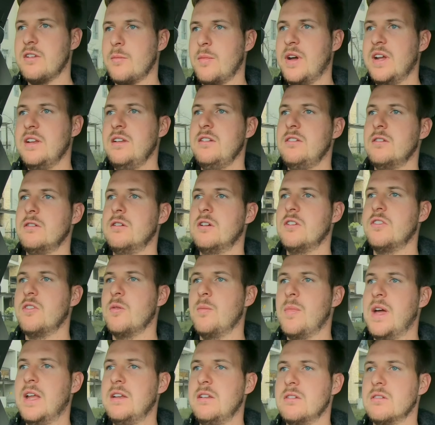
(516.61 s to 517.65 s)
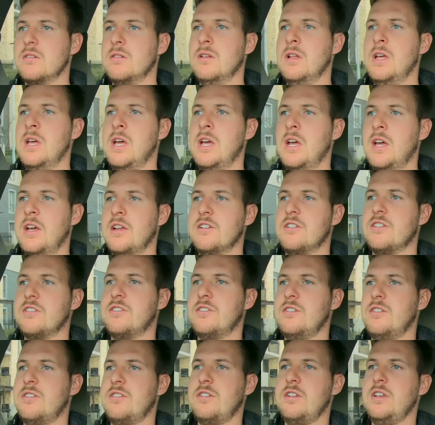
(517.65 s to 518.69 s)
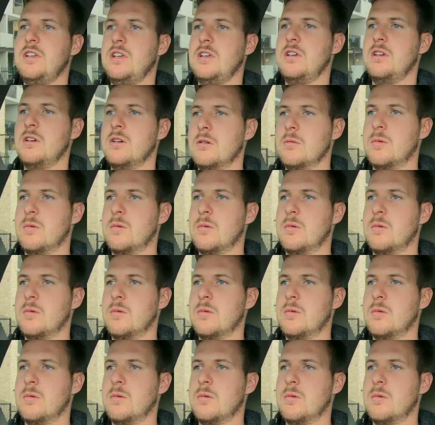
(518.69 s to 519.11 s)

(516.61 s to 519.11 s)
I might need to look at the manual just to see